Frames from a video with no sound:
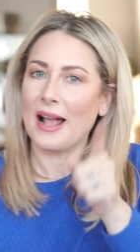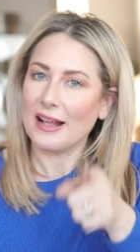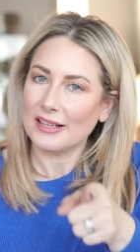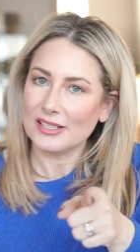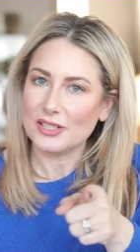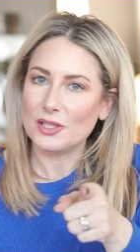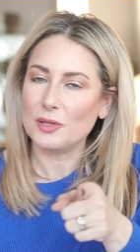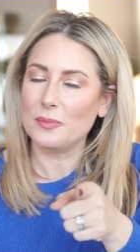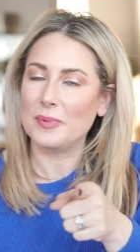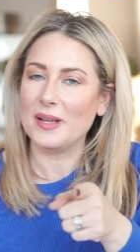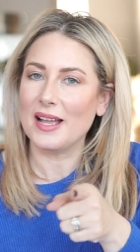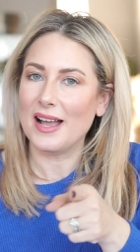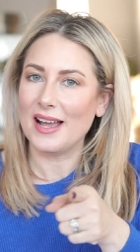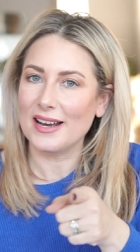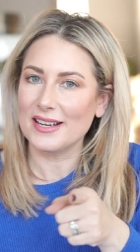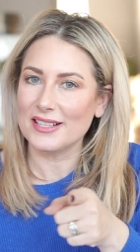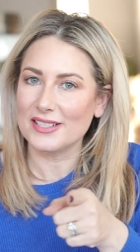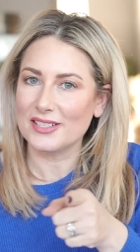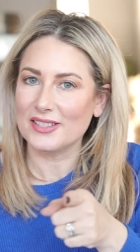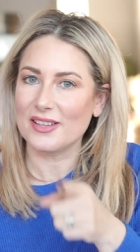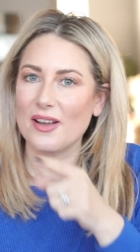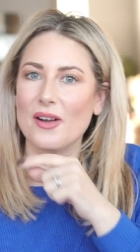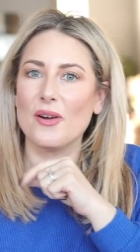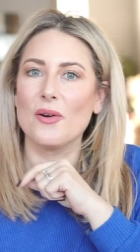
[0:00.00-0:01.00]
To be
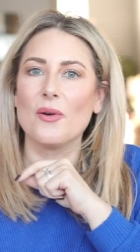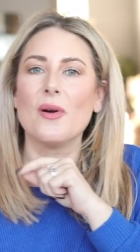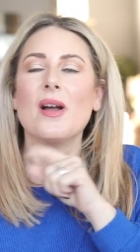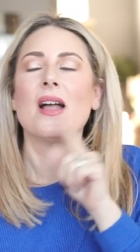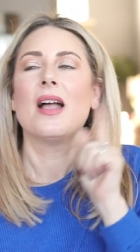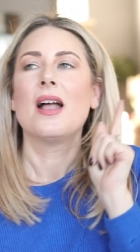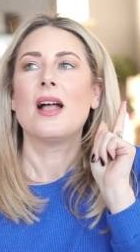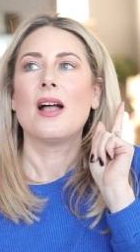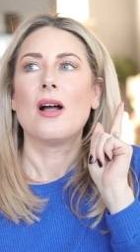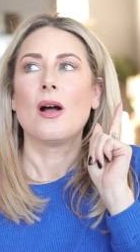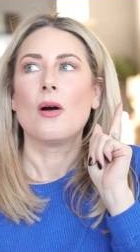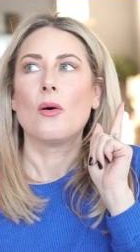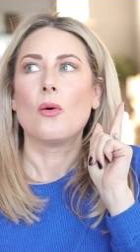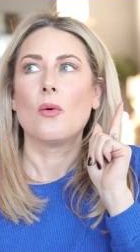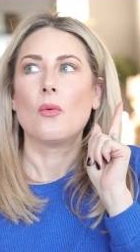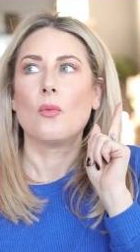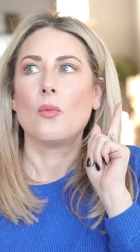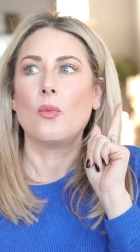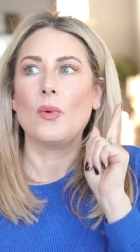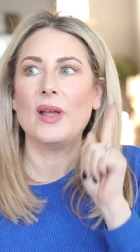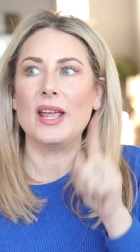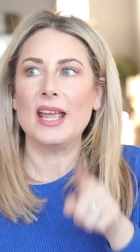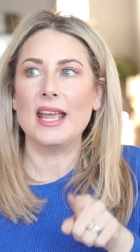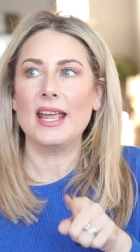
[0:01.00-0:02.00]
honest though,
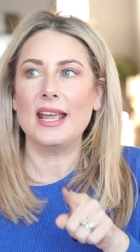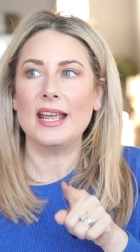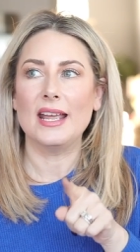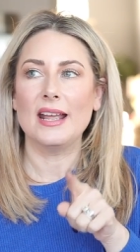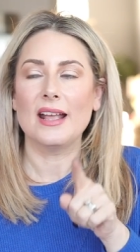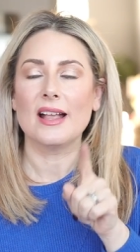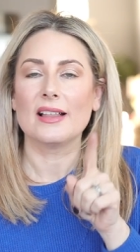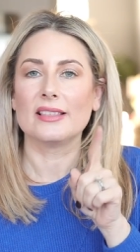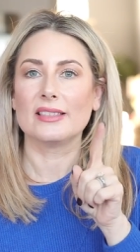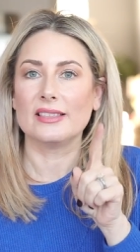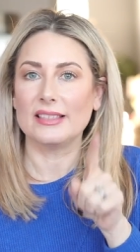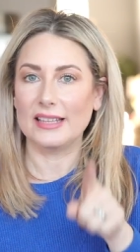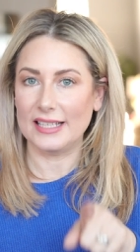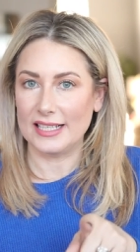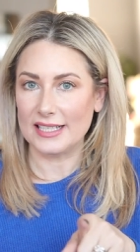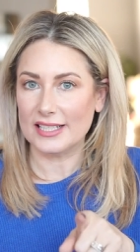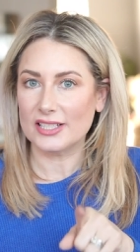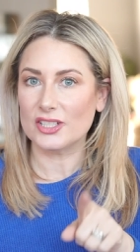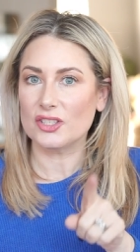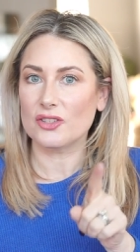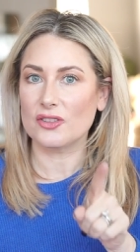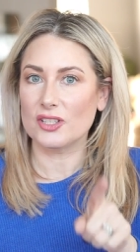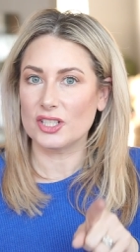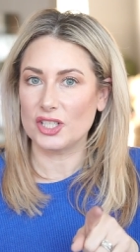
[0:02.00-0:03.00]
we
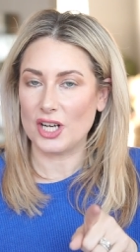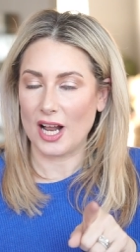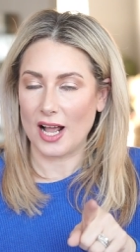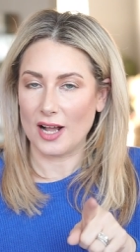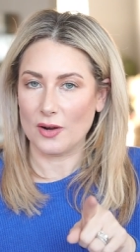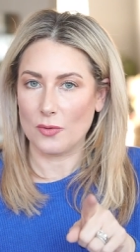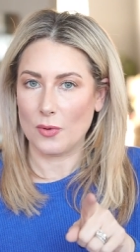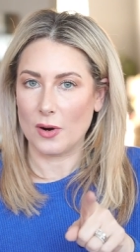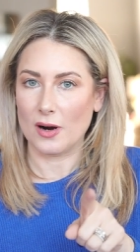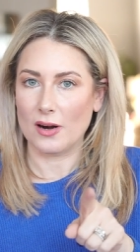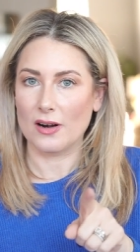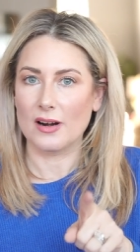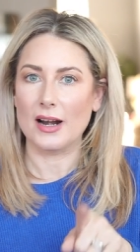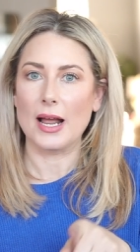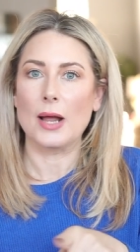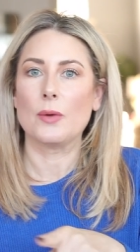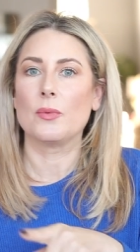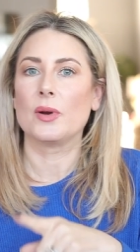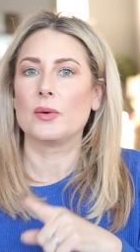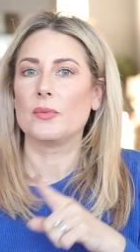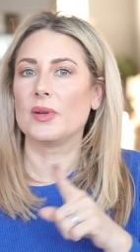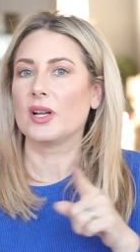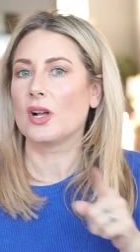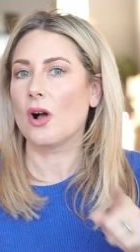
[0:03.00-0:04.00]
leased the Jaguar and
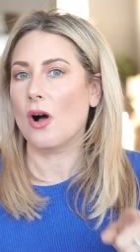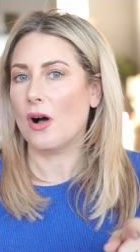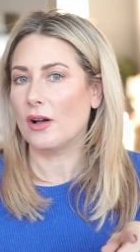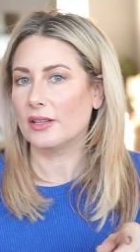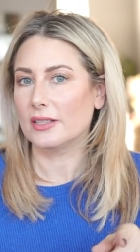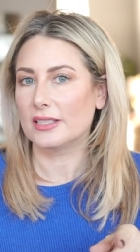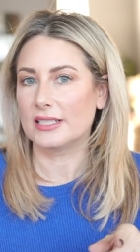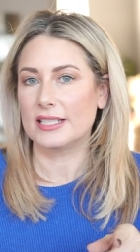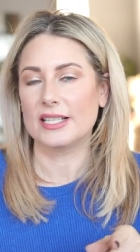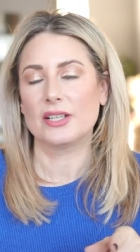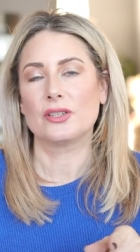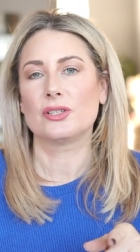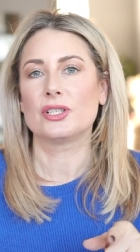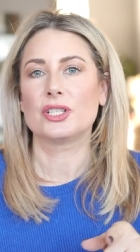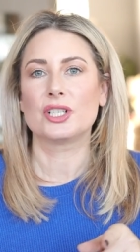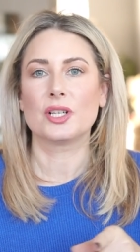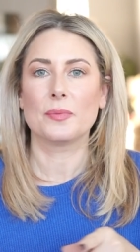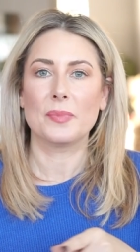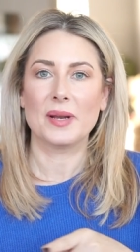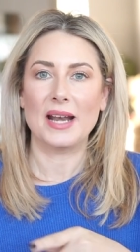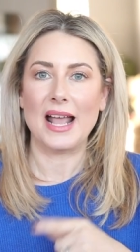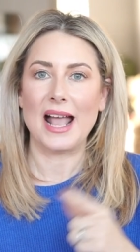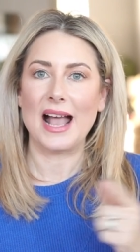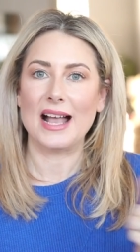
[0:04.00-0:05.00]
when we called the
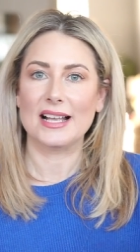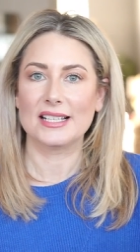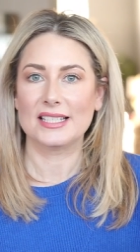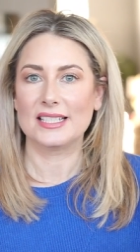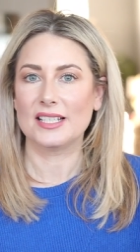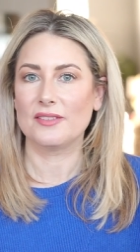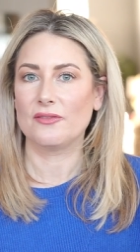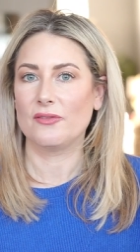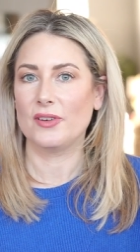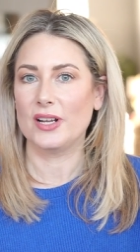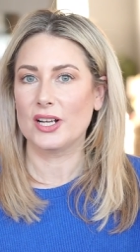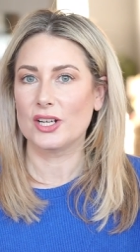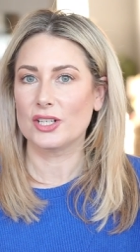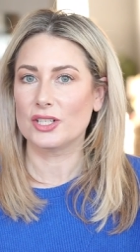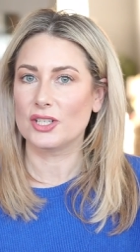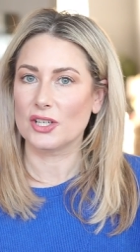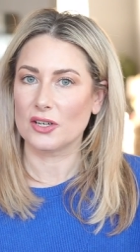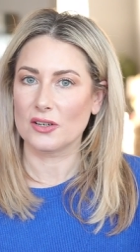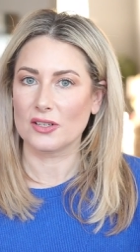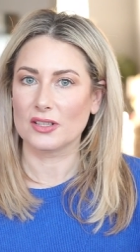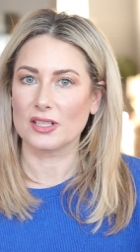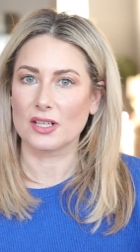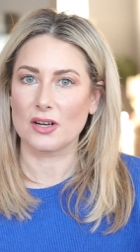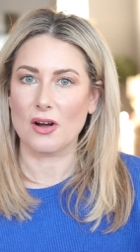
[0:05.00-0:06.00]
dealership and asked if we could
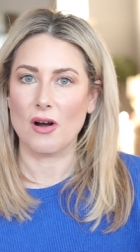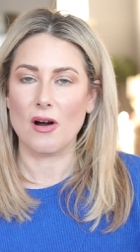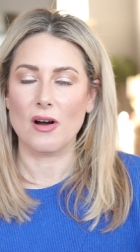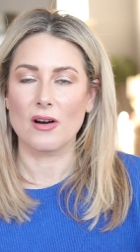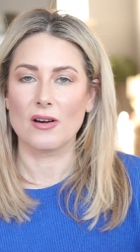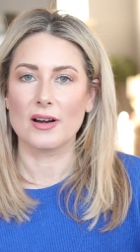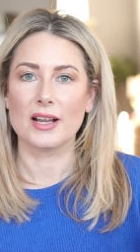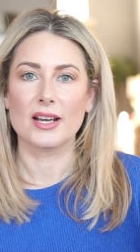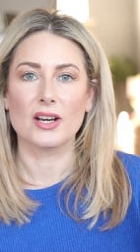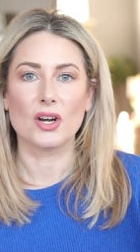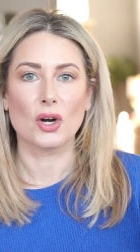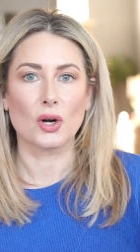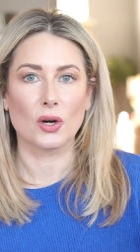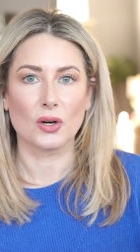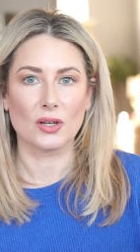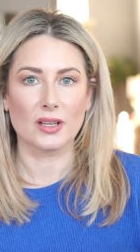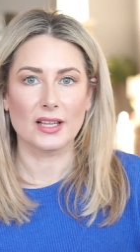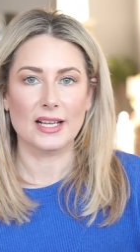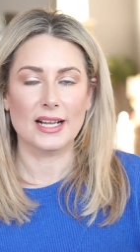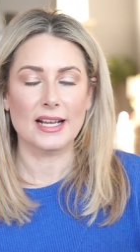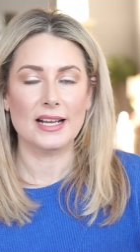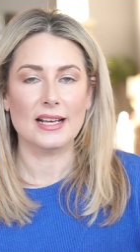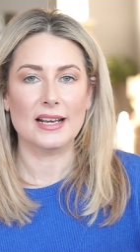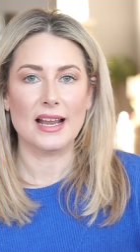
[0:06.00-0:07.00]
turn the car in
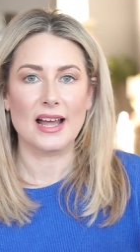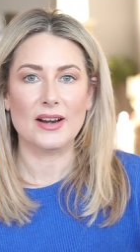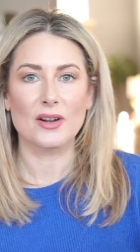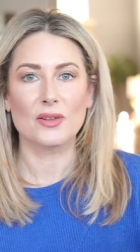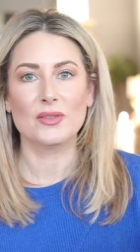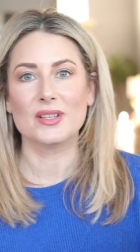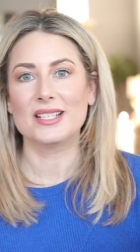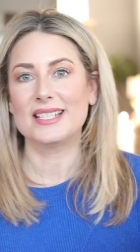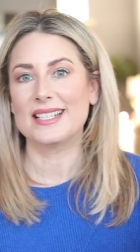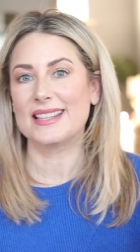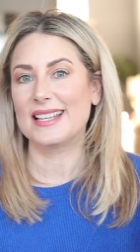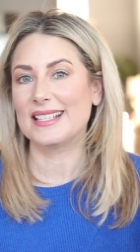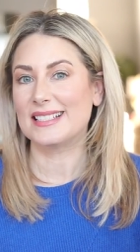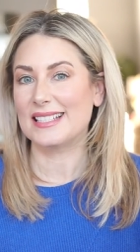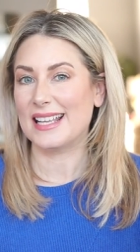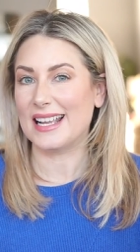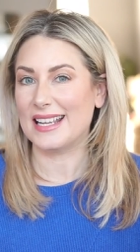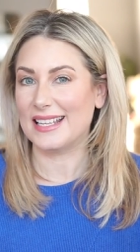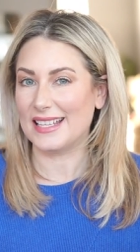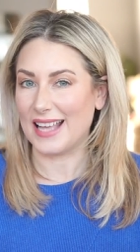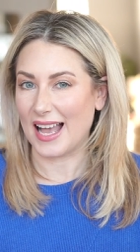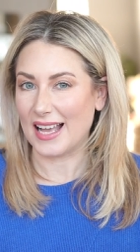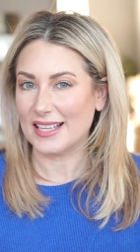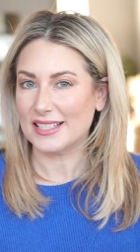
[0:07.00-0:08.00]
early, not only did they say
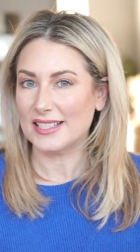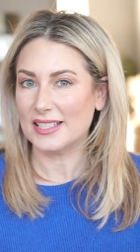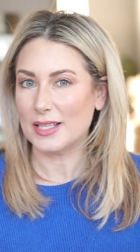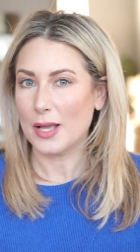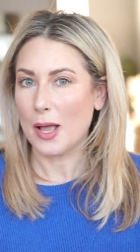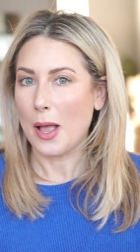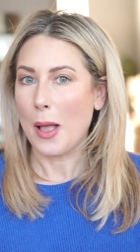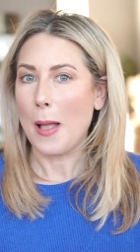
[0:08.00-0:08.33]
yes,